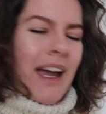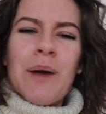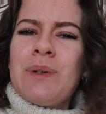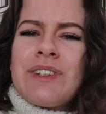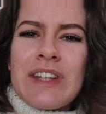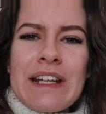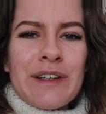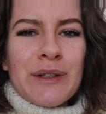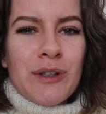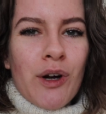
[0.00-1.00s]
I will say
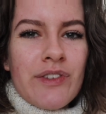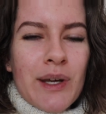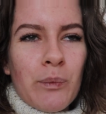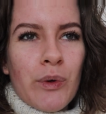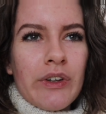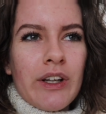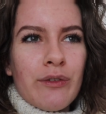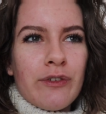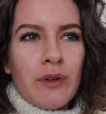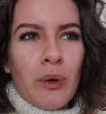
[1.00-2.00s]
though, content
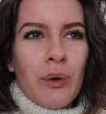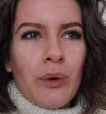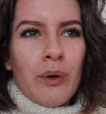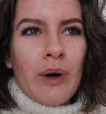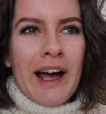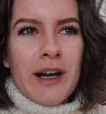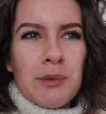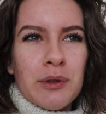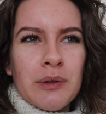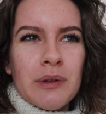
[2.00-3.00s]
warning for
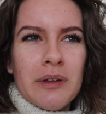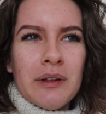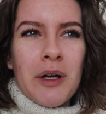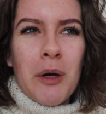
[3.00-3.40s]
animal